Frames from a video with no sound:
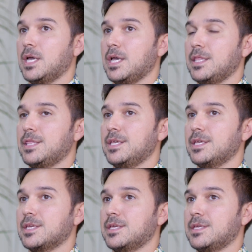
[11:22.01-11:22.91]
I
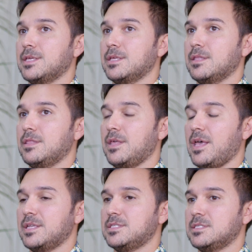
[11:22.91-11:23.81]
think
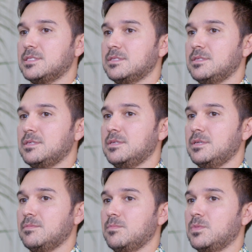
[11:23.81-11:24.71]
that
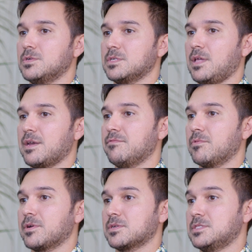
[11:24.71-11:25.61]
there's a lot of
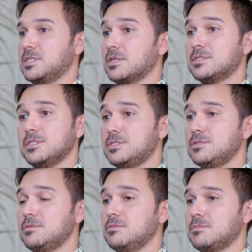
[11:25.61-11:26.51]
work still to
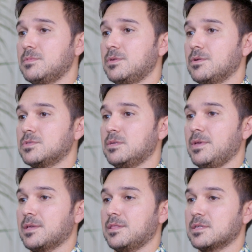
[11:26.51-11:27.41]
do, to
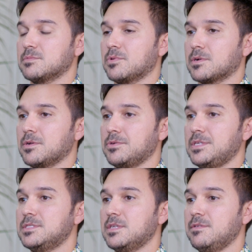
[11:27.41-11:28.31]
make things more
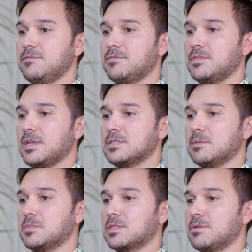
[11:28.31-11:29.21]
cohesive, and that's
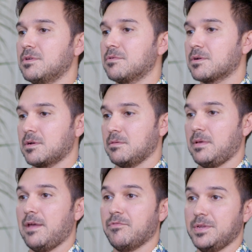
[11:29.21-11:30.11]
something that we work
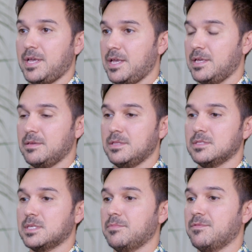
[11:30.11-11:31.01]
every day in
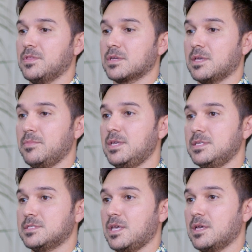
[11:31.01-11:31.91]
some of the
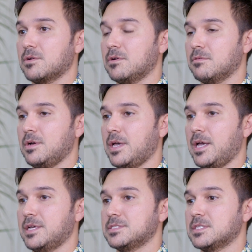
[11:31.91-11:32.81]
committees that Corewell
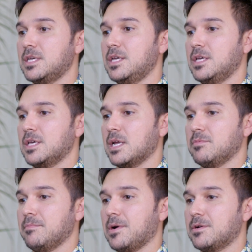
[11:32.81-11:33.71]
has and I'm
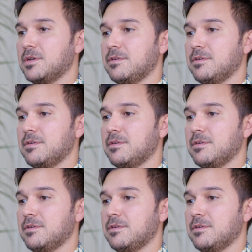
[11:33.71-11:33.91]
a part